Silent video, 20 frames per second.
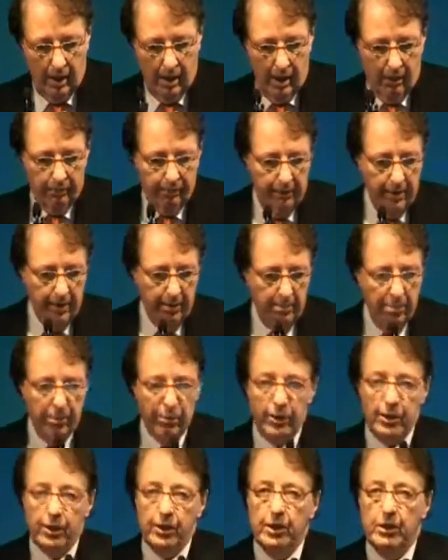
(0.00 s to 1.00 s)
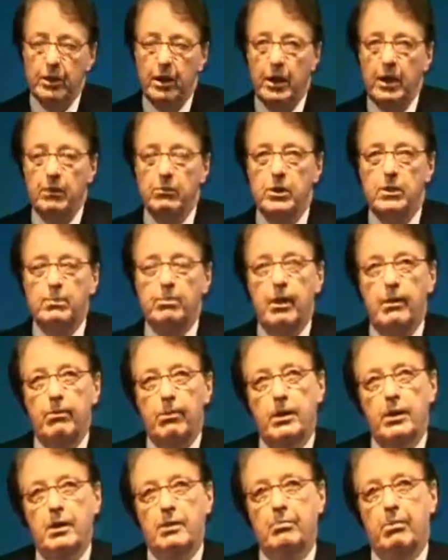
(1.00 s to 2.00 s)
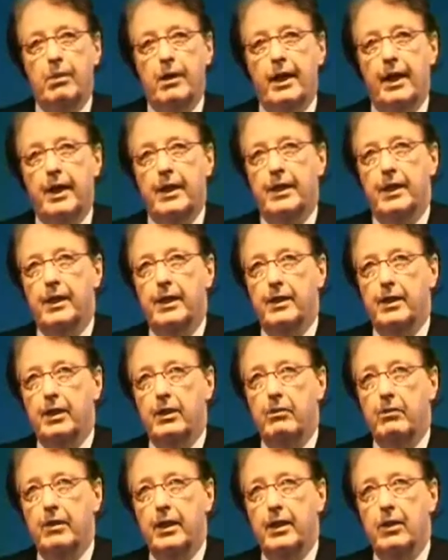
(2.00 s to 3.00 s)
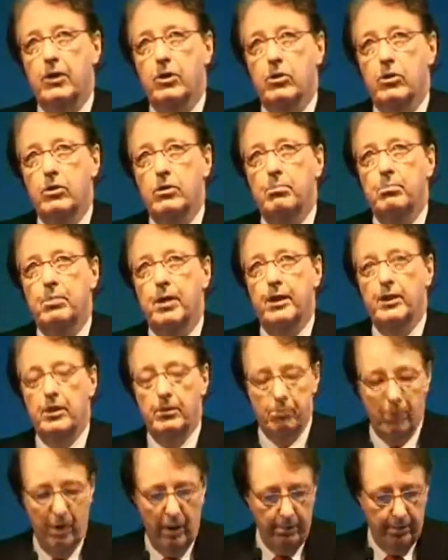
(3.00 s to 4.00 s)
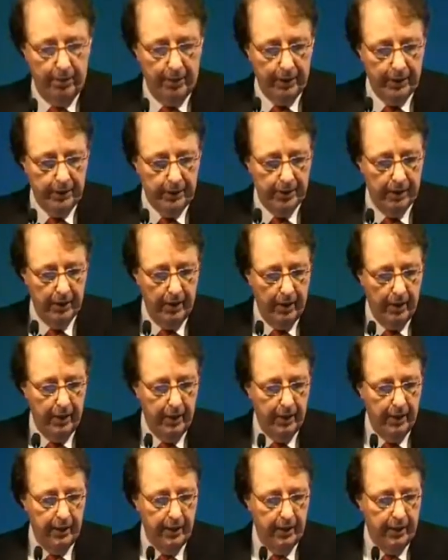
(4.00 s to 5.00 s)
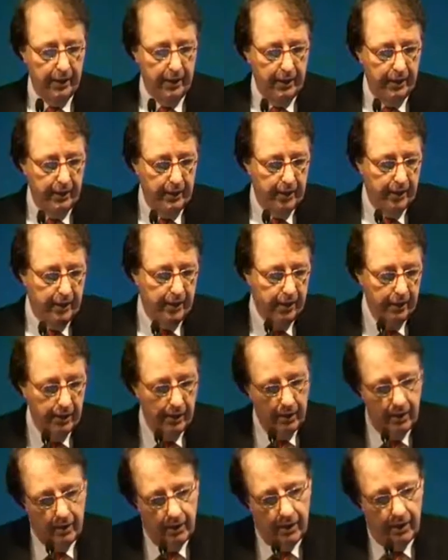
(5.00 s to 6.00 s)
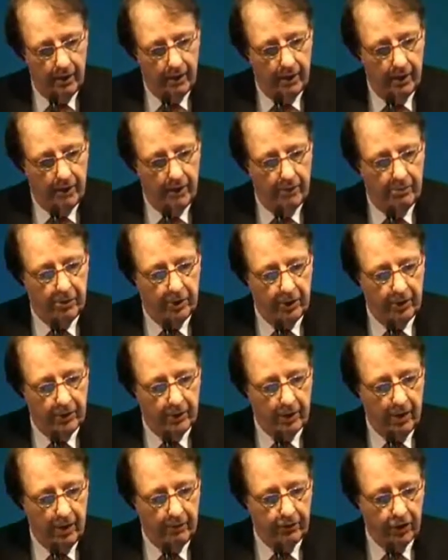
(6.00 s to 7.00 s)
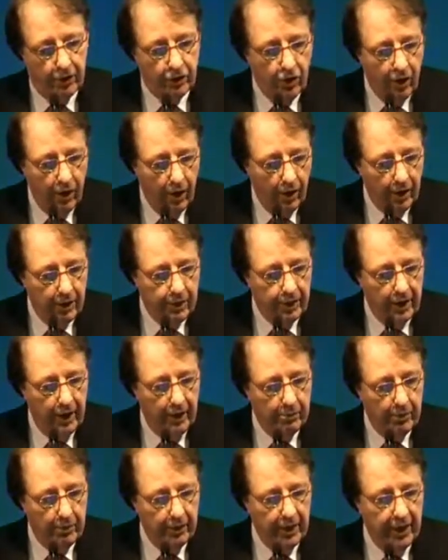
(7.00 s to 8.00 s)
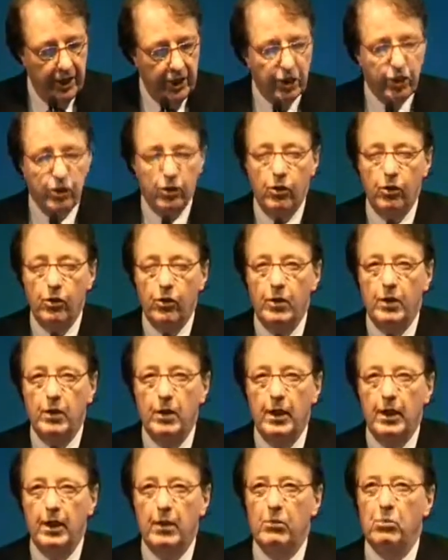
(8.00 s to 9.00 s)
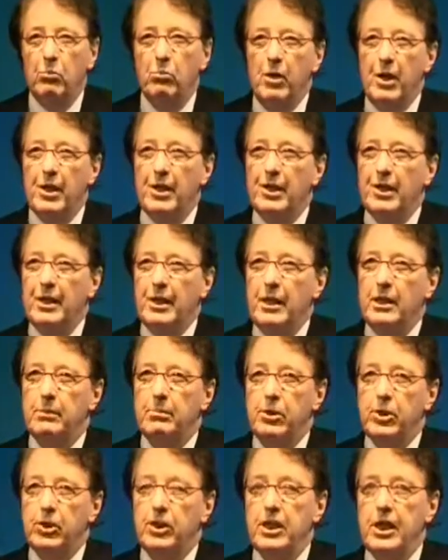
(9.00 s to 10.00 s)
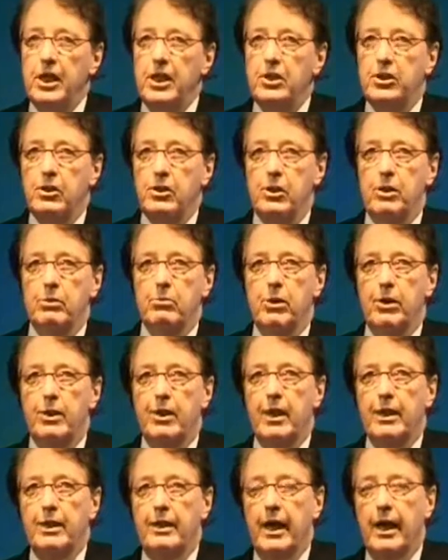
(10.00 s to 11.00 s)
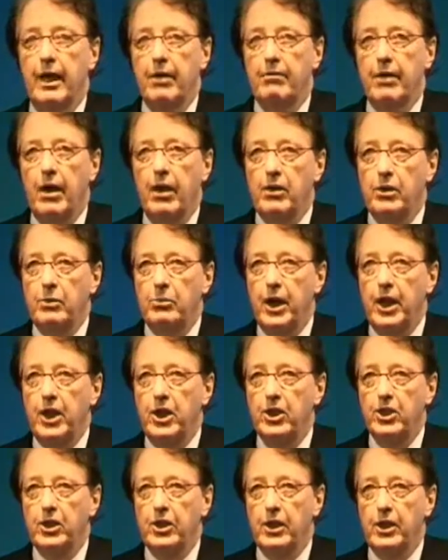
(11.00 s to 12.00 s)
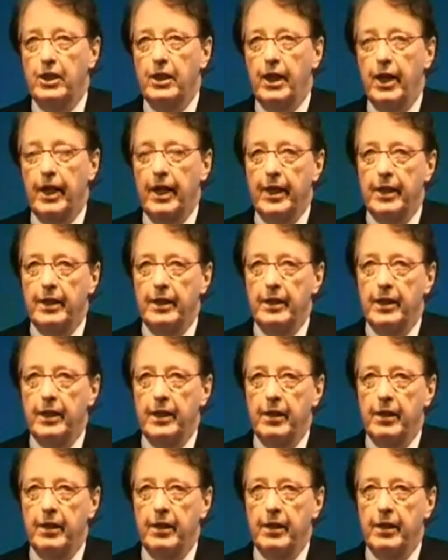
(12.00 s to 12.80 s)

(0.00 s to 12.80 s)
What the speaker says: A very important study was published by the Greek group Demopoulos in the American Journal of Oncology, where they showed that with these procedures, with dental evaluation and